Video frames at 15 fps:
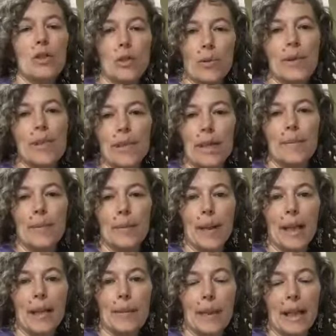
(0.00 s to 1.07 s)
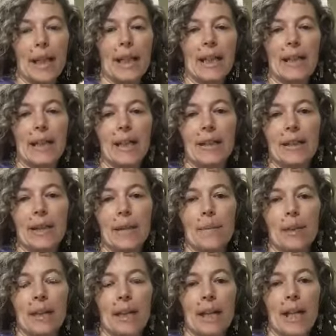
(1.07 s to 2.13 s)
Twist it up the back of my head, and then I'm
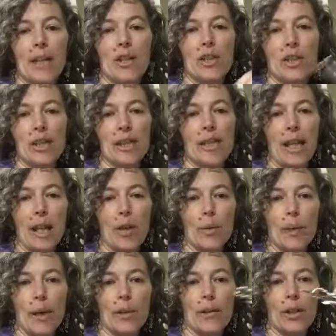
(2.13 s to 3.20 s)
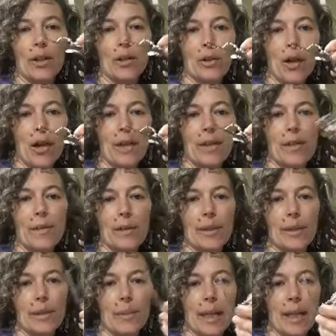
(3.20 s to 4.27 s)
going to catch the scalp hair across with
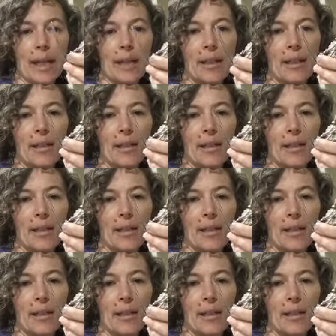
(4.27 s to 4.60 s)
the pin,